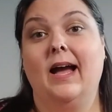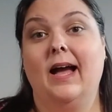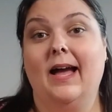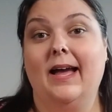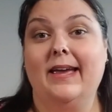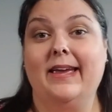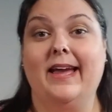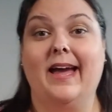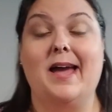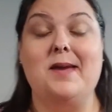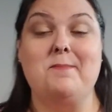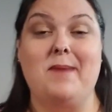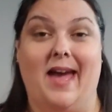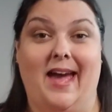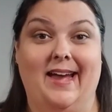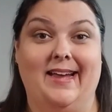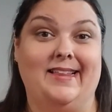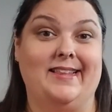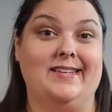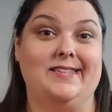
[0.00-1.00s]
Hi, I'm
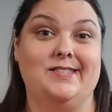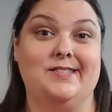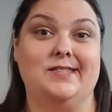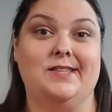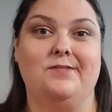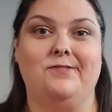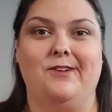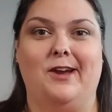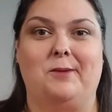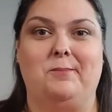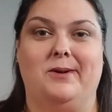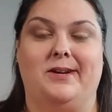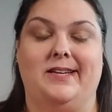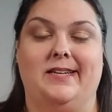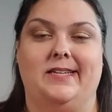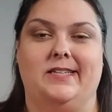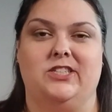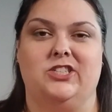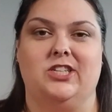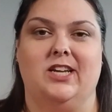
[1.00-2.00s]
Alice, the Fabric
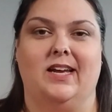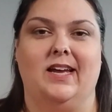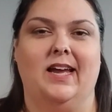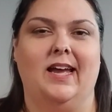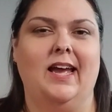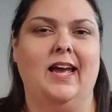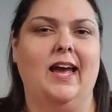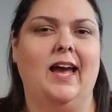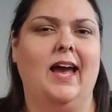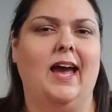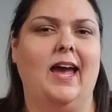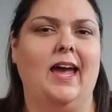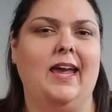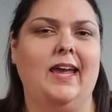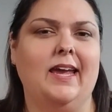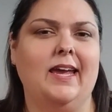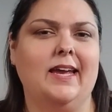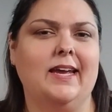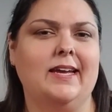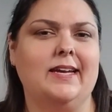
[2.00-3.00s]
Ninja,
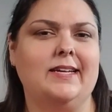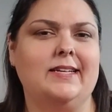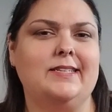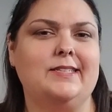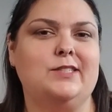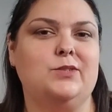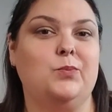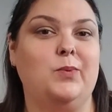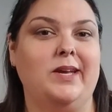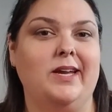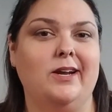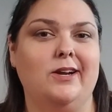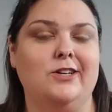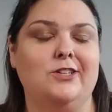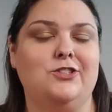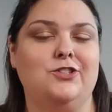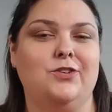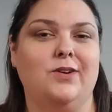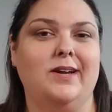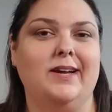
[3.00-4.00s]
and we
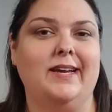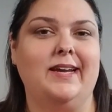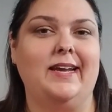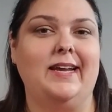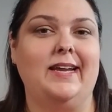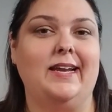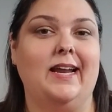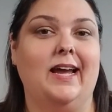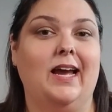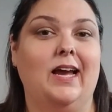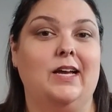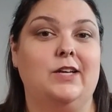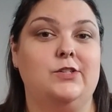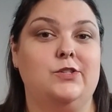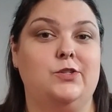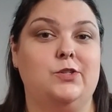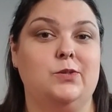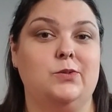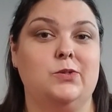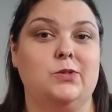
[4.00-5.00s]
are trying
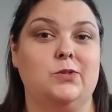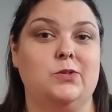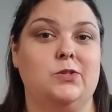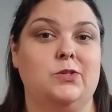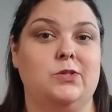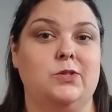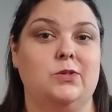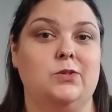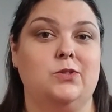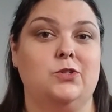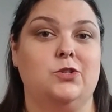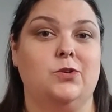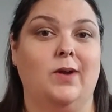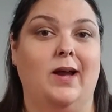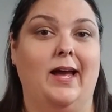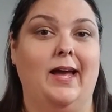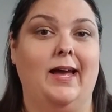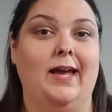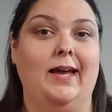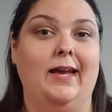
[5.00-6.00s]
Zozo Suit
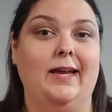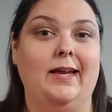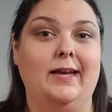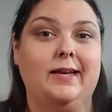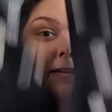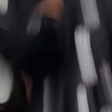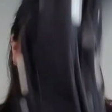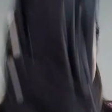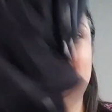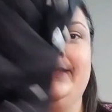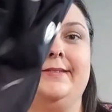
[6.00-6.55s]
try